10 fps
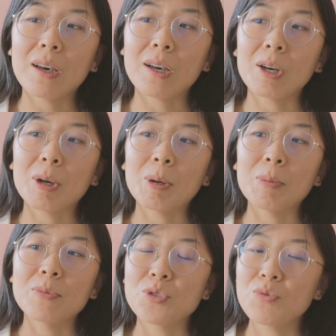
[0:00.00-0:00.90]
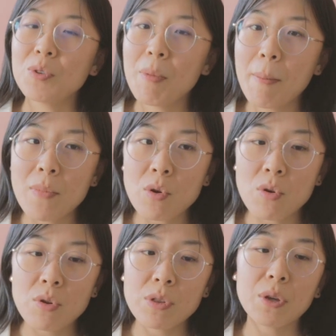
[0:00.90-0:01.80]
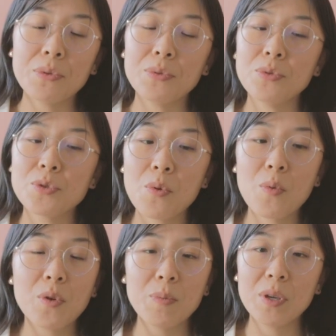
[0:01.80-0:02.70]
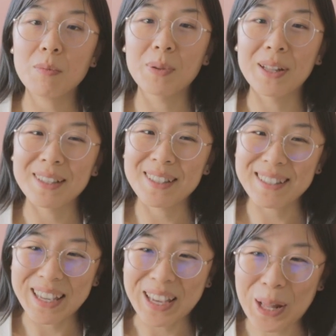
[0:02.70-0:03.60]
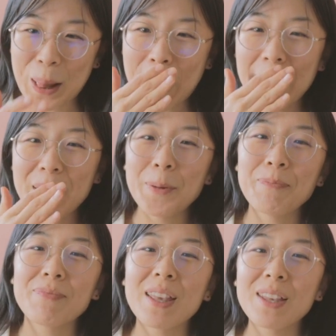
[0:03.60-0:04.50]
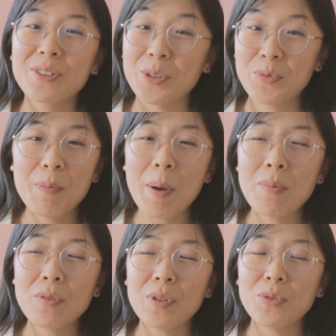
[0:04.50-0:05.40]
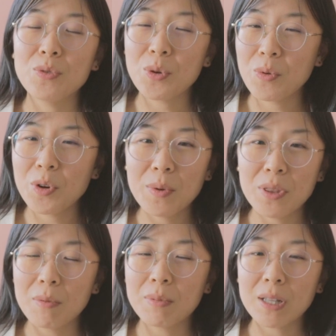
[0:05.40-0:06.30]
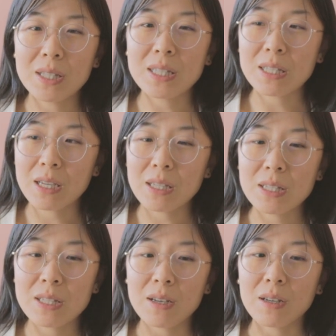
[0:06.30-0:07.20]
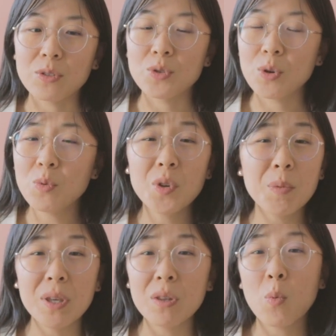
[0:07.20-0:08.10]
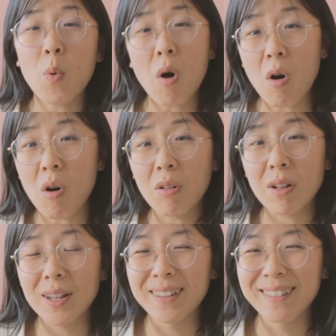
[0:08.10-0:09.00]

Uh, just remember that you don't want to be the blank slate. just remember that you don't want to be the blank slate. Uh, you don't want to be the wall.